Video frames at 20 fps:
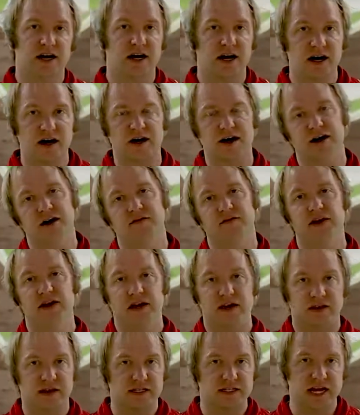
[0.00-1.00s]
of
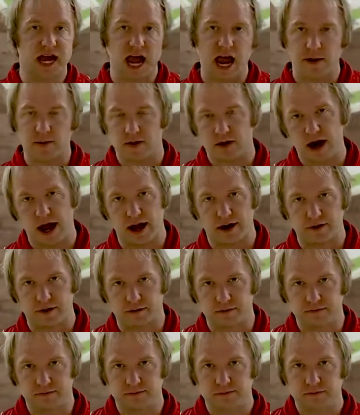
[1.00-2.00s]
the tabernacle.